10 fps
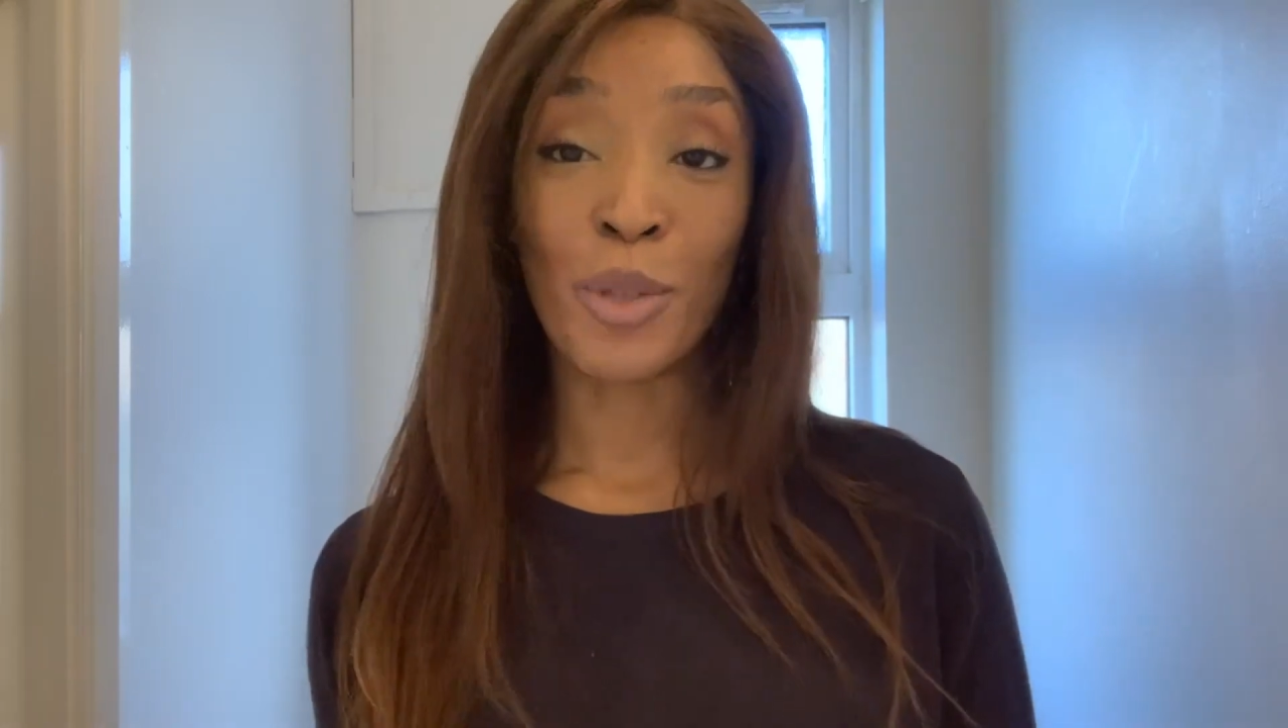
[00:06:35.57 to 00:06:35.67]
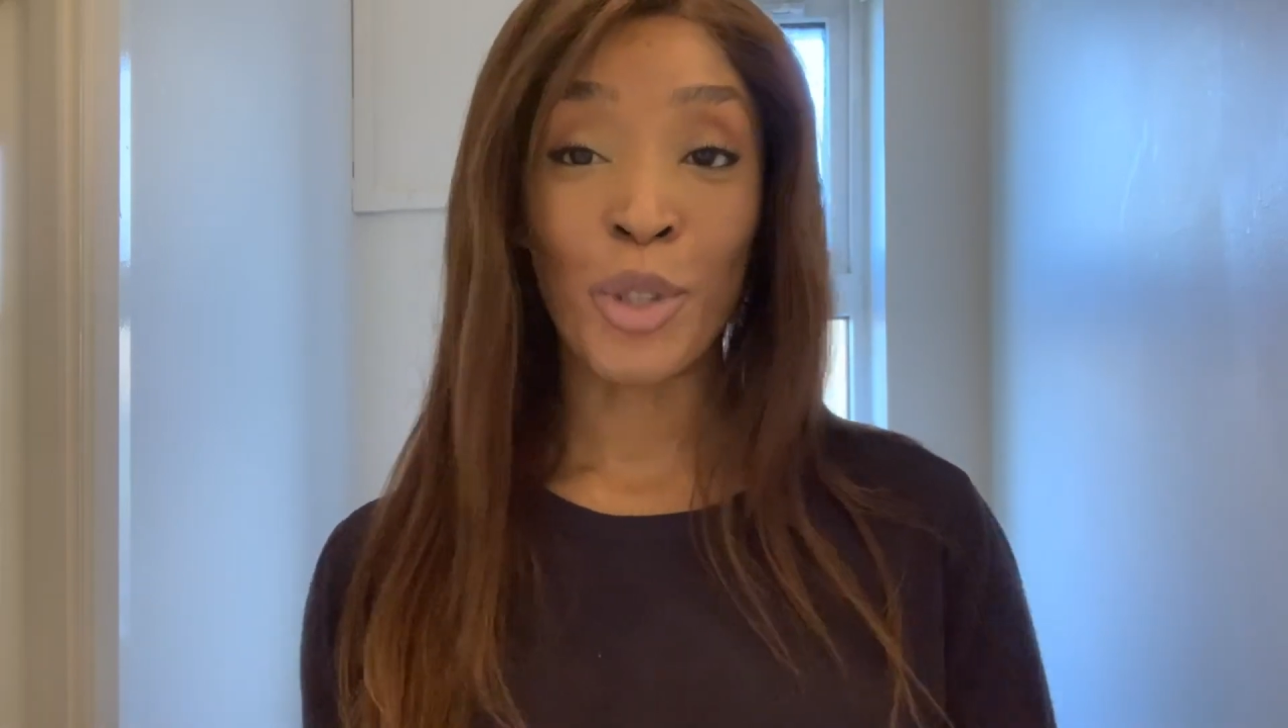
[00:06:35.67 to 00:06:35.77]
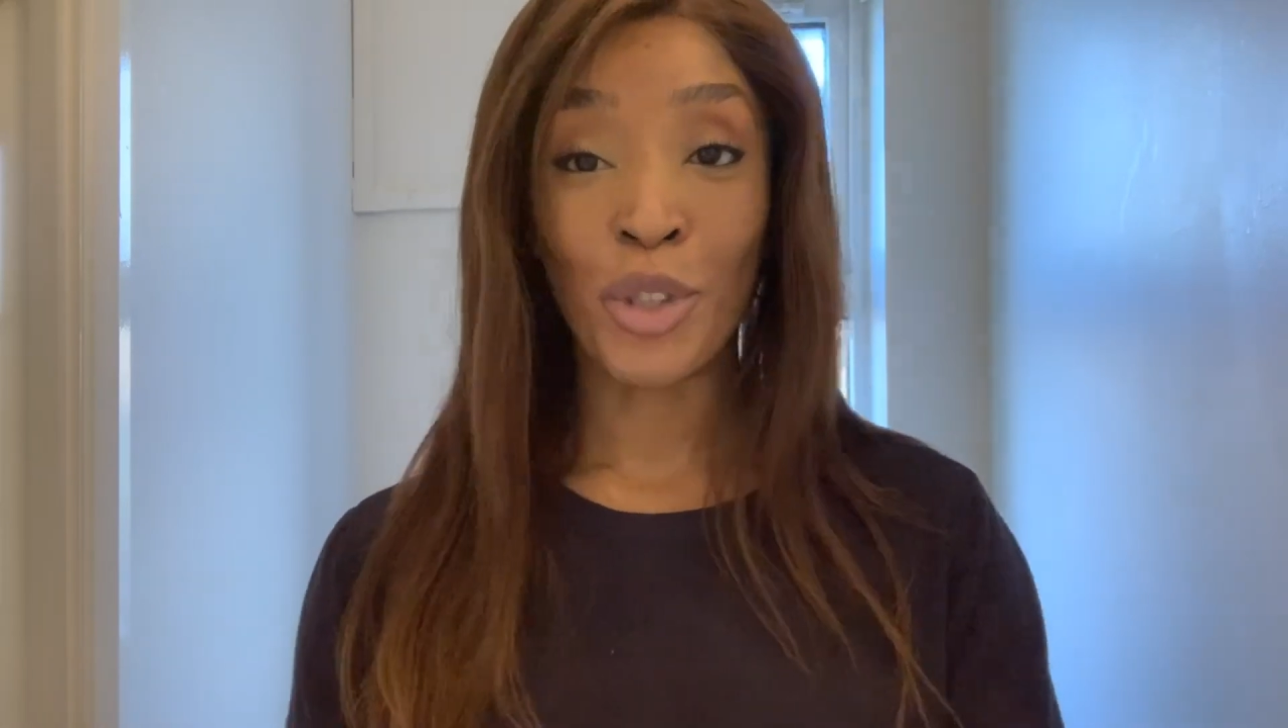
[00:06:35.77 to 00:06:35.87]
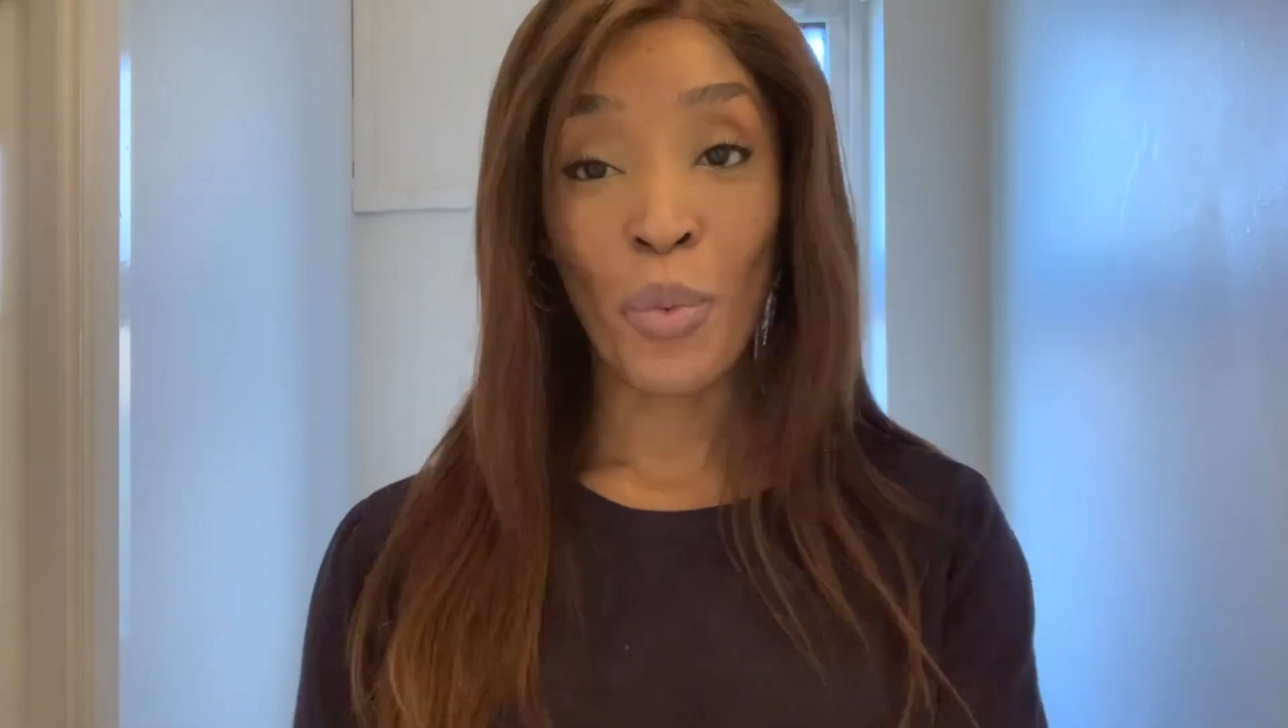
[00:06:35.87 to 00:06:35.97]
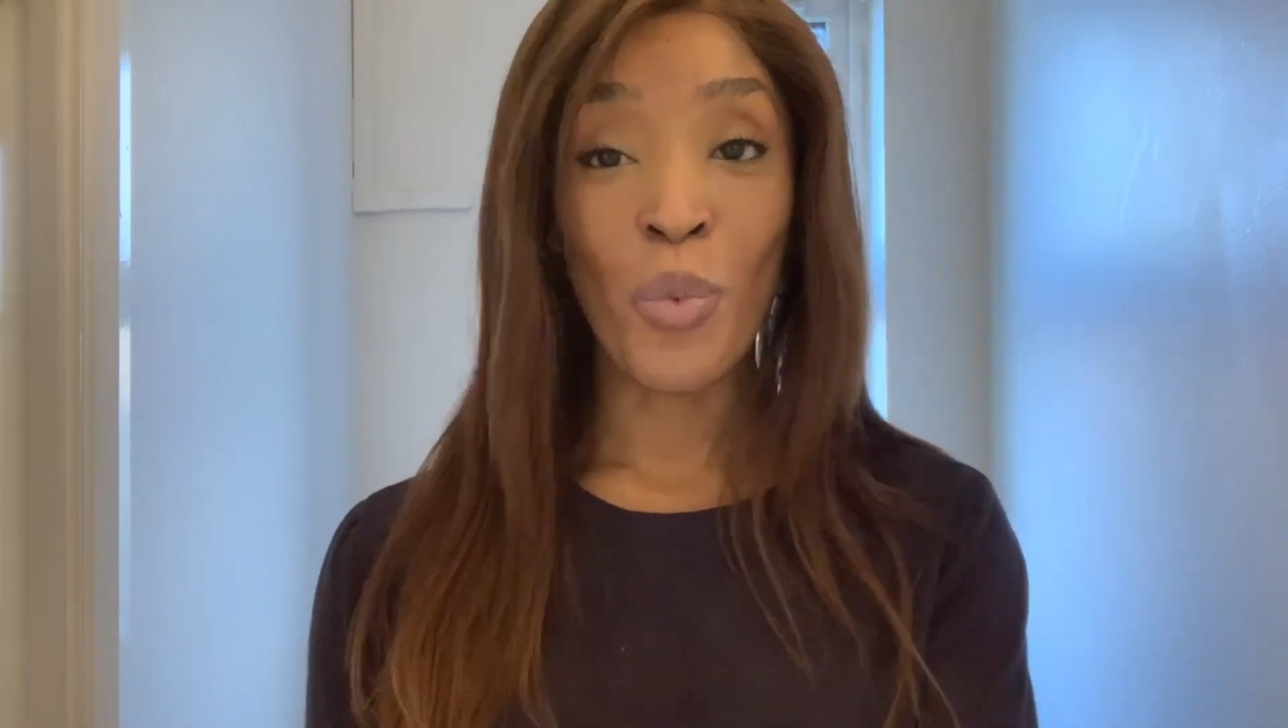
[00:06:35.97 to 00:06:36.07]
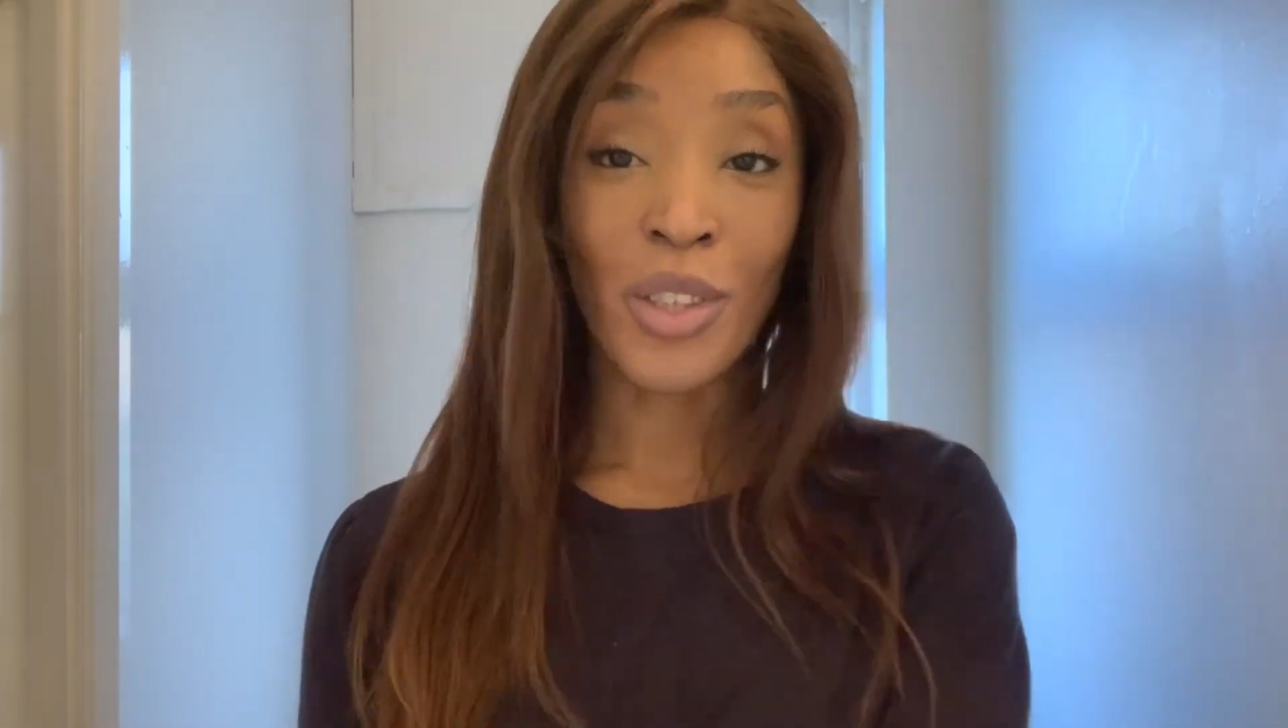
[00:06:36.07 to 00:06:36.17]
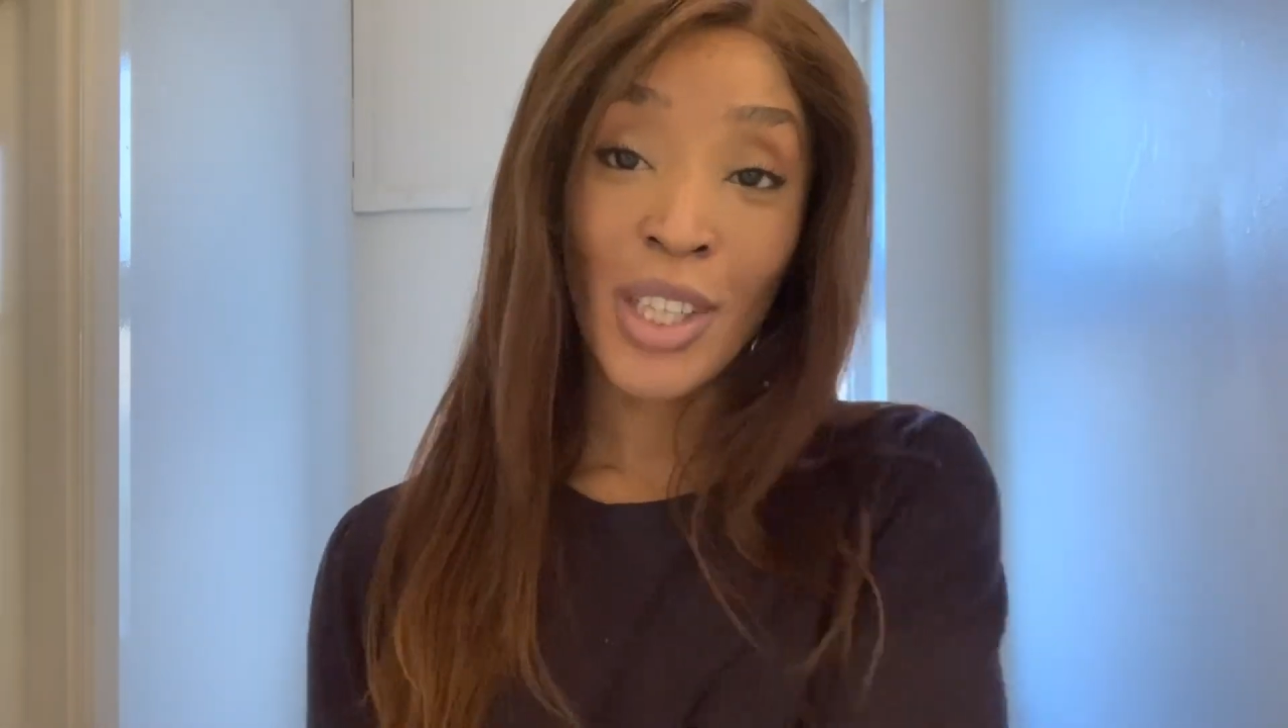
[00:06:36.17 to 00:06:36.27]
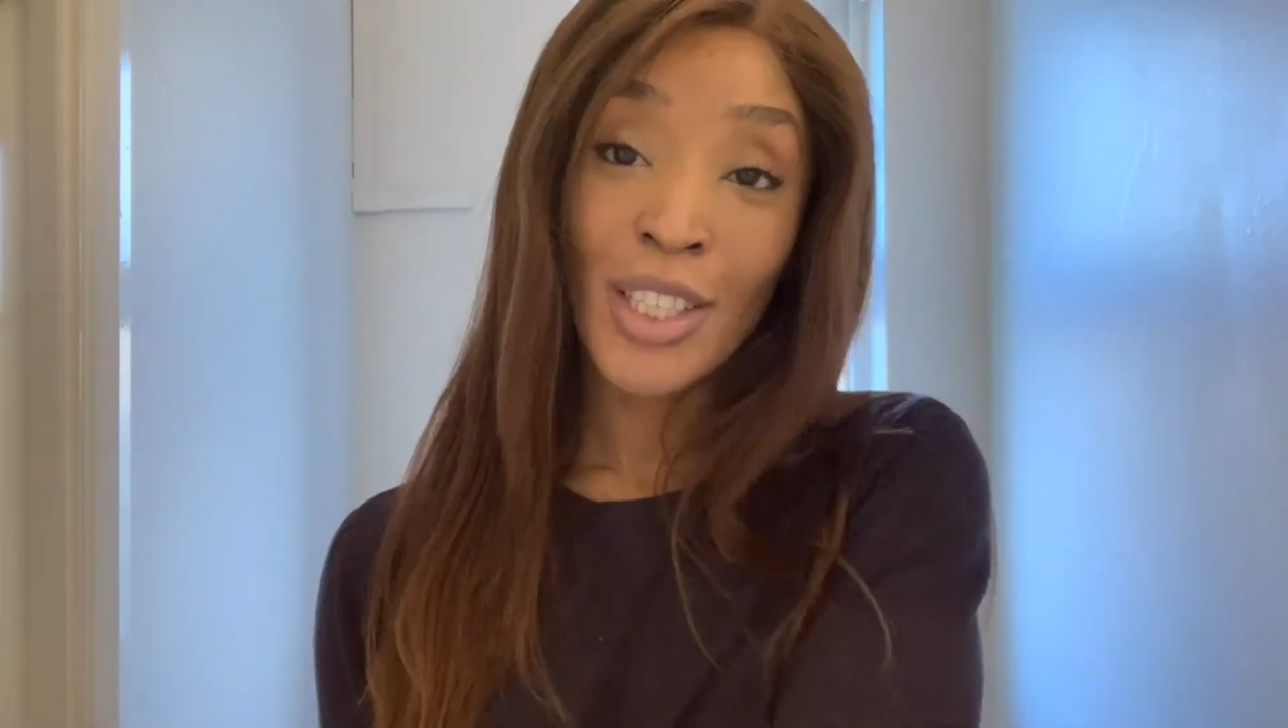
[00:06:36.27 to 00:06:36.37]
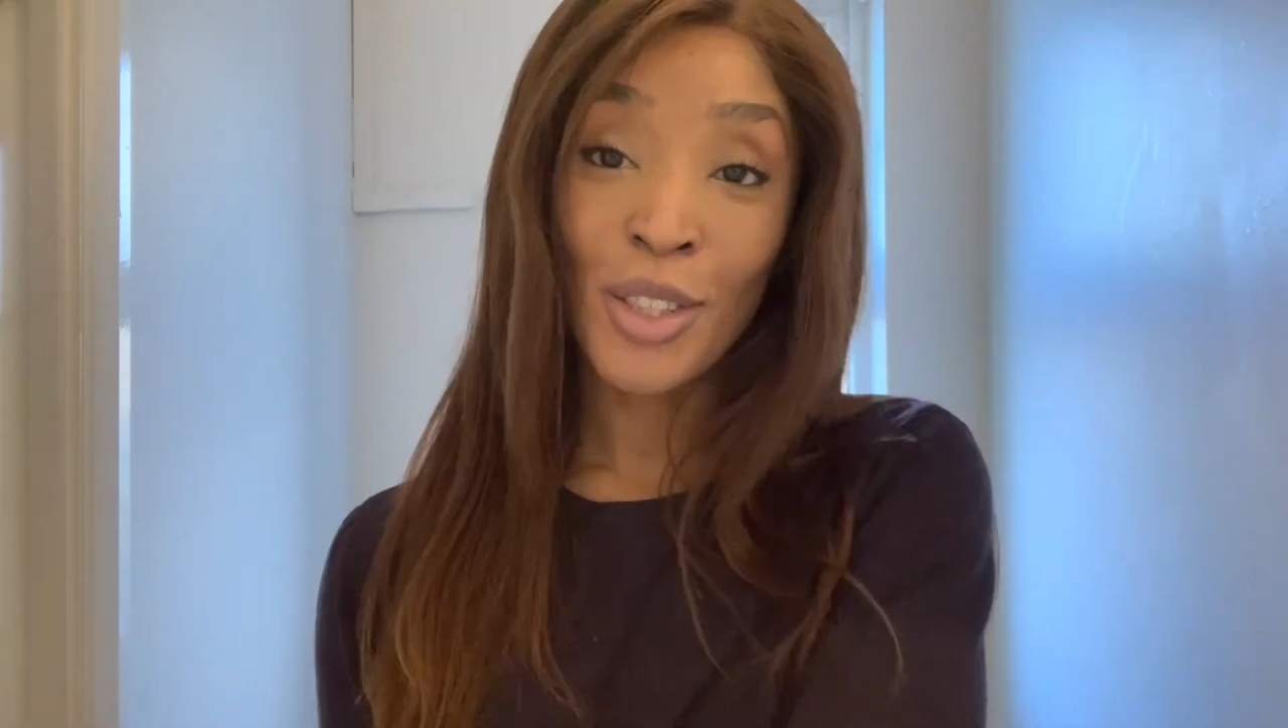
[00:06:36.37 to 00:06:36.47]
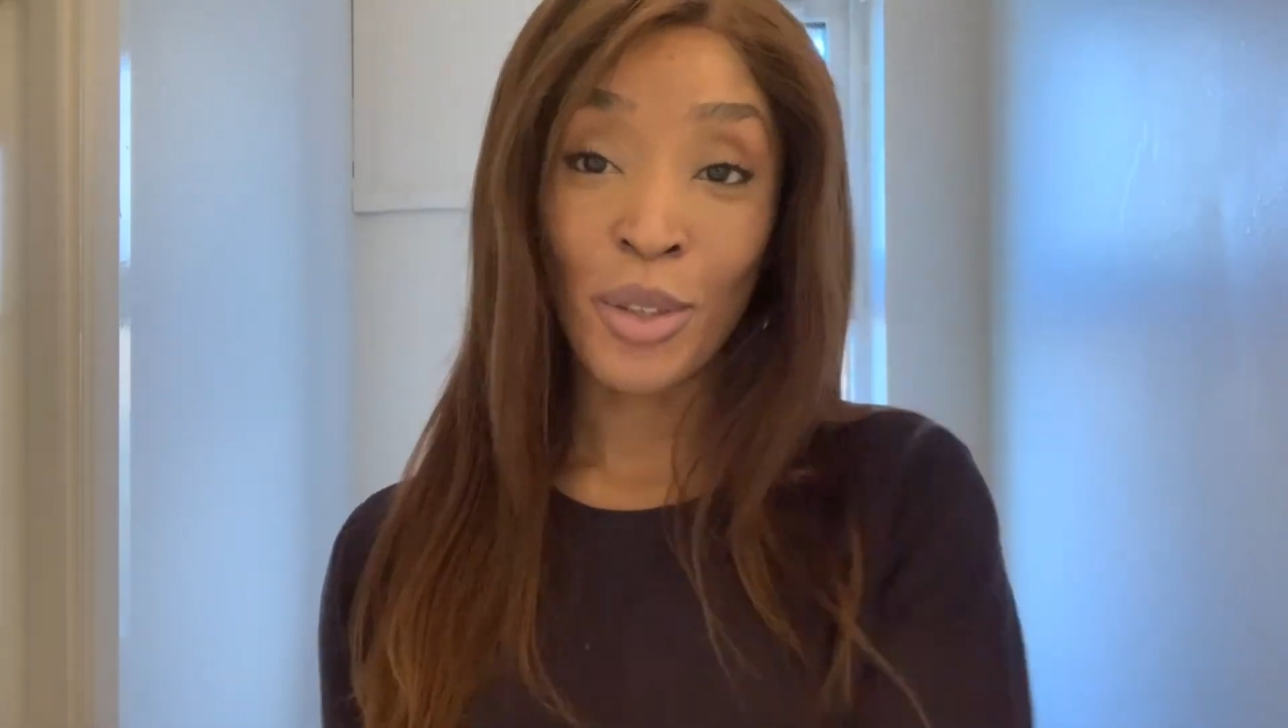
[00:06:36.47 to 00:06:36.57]
with John Watts
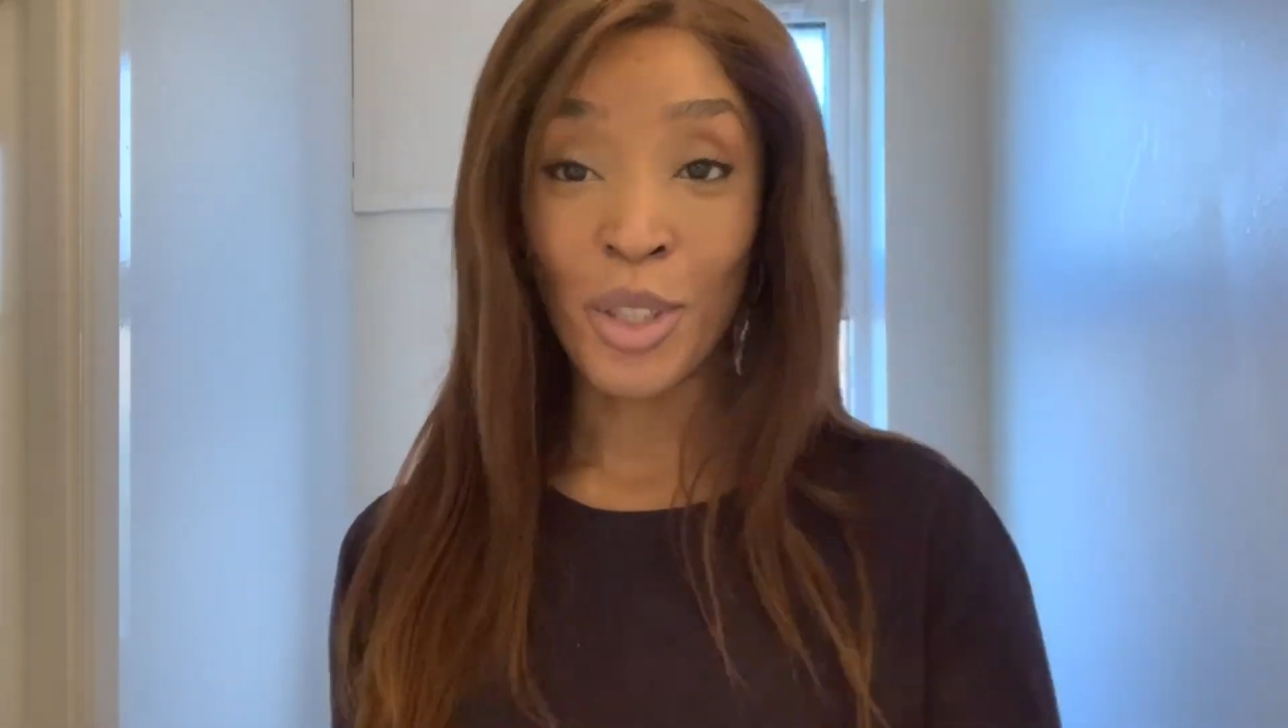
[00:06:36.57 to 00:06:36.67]
leading on this